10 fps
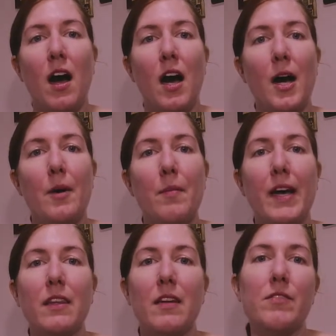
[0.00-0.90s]

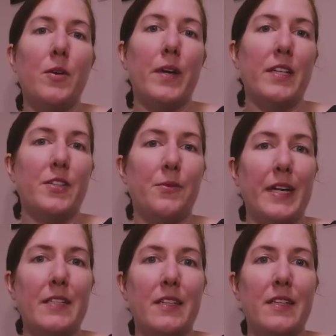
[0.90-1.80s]
I love going to
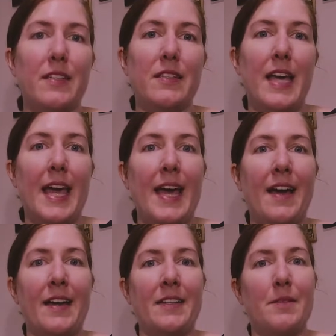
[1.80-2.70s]
races
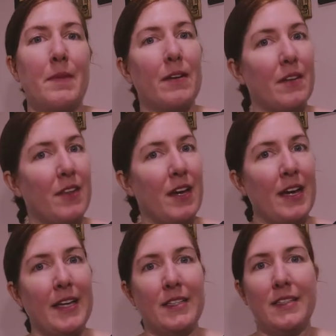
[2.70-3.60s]
and
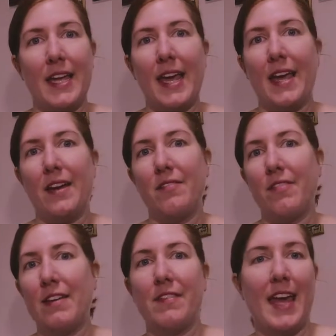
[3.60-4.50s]
marathons and
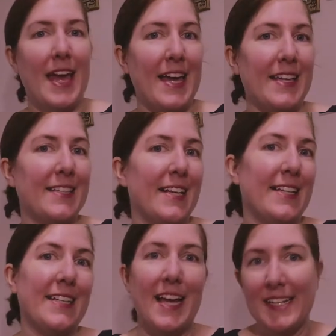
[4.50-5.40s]
5Ks
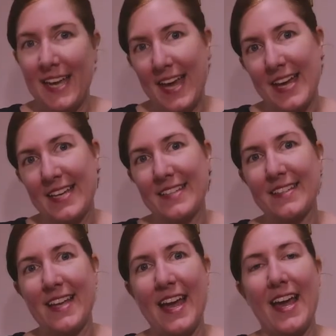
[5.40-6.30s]
and
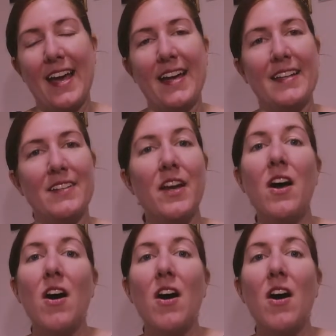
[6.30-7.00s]
10Ks and